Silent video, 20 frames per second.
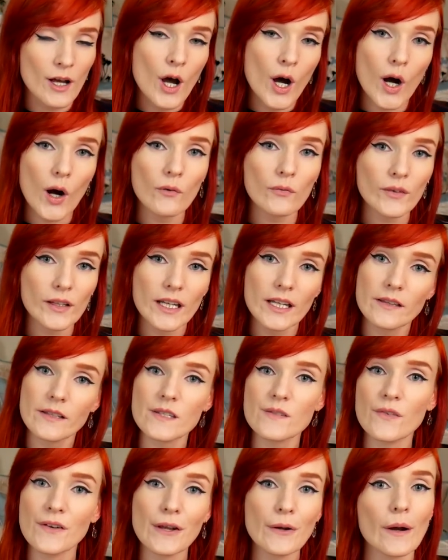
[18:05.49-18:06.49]
Hopefully in
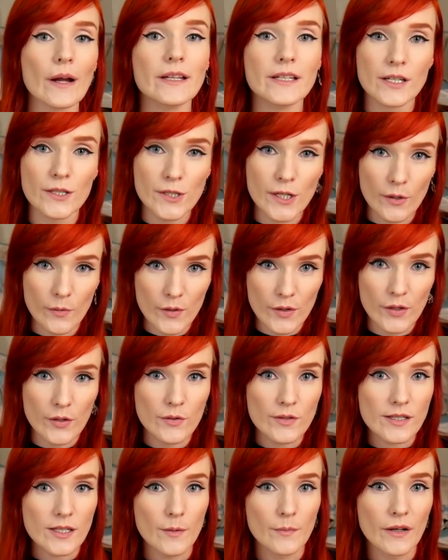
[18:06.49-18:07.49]
this video I did share with you
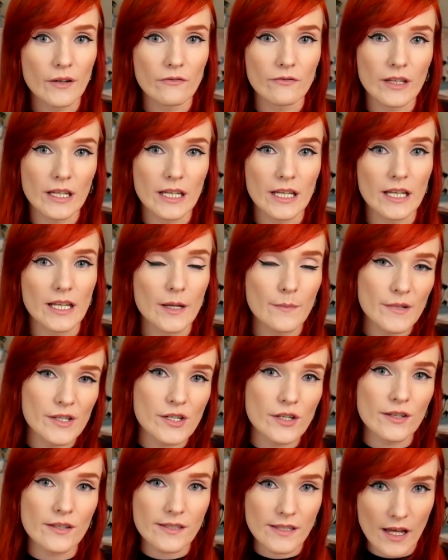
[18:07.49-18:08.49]
some of the
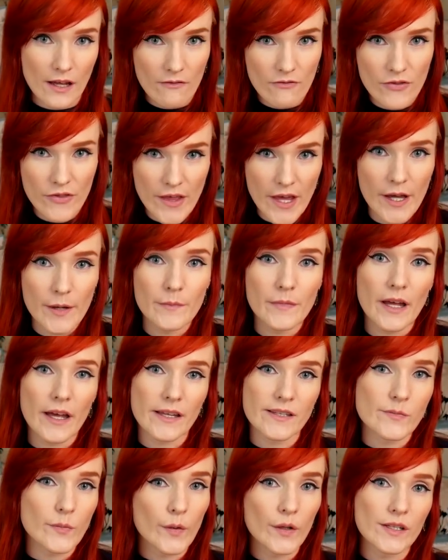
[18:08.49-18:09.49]
images of them
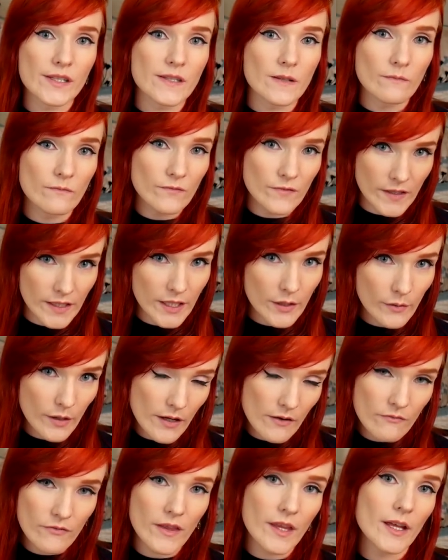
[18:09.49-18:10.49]
as well as some video
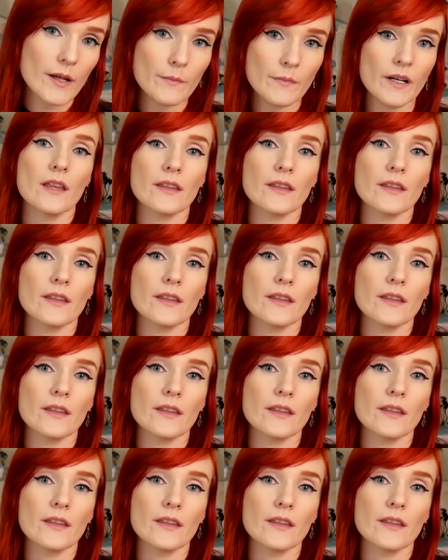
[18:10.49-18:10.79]
of them.